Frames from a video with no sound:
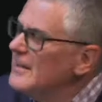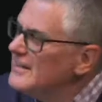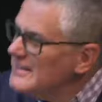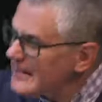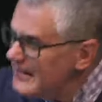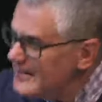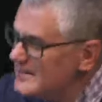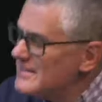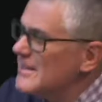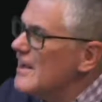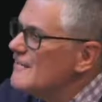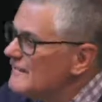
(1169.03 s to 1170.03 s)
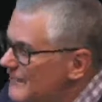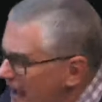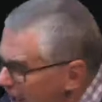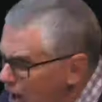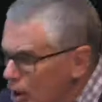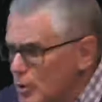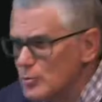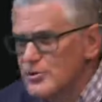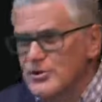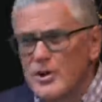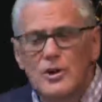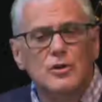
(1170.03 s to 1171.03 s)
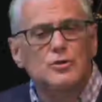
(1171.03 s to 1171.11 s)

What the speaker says: needs vows